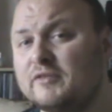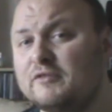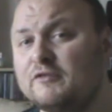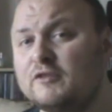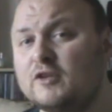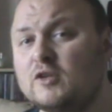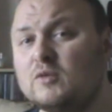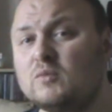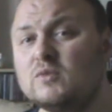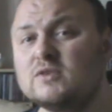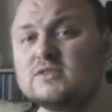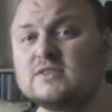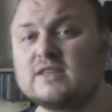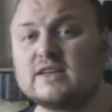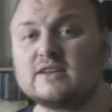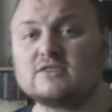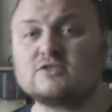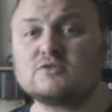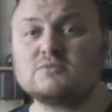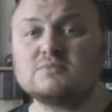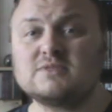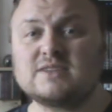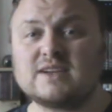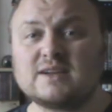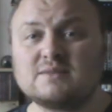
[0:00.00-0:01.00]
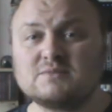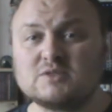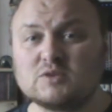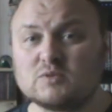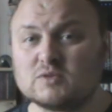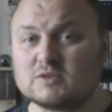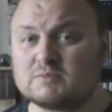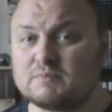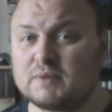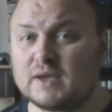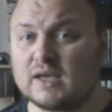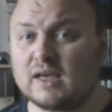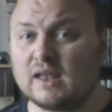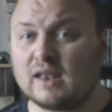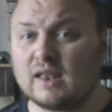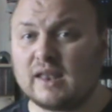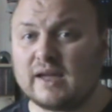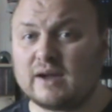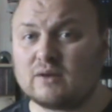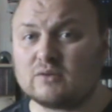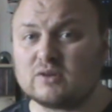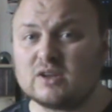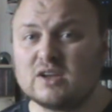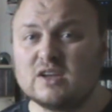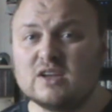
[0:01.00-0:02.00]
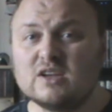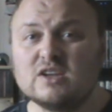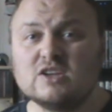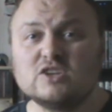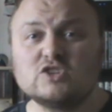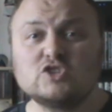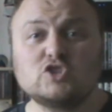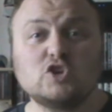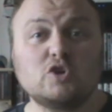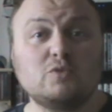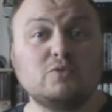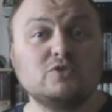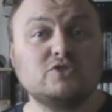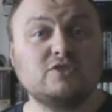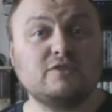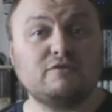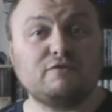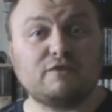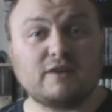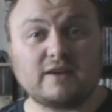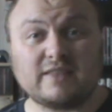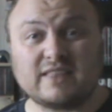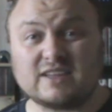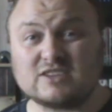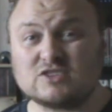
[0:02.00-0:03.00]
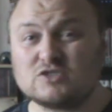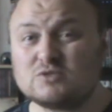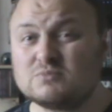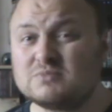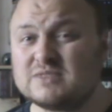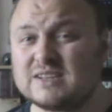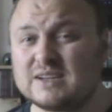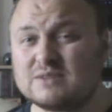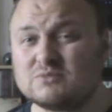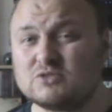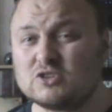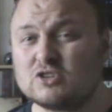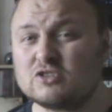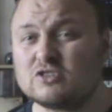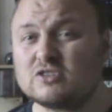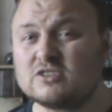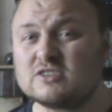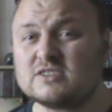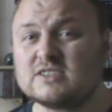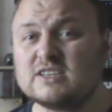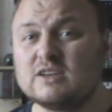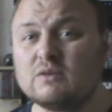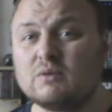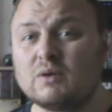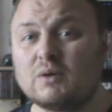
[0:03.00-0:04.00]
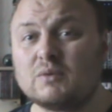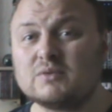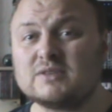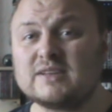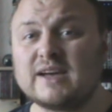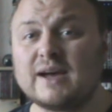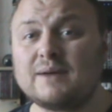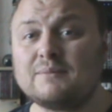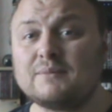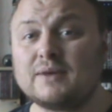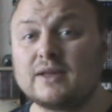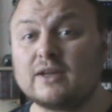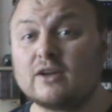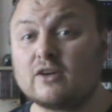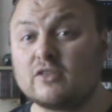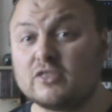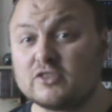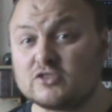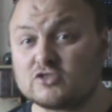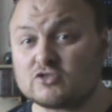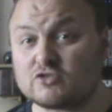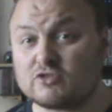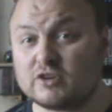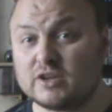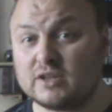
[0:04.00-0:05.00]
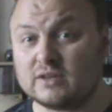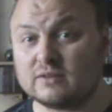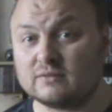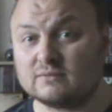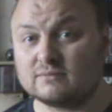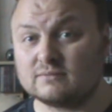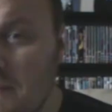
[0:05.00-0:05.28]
the film was that sometimes it was big and loud, so much in fact that sometimes you couldn't see what was happening on the screen.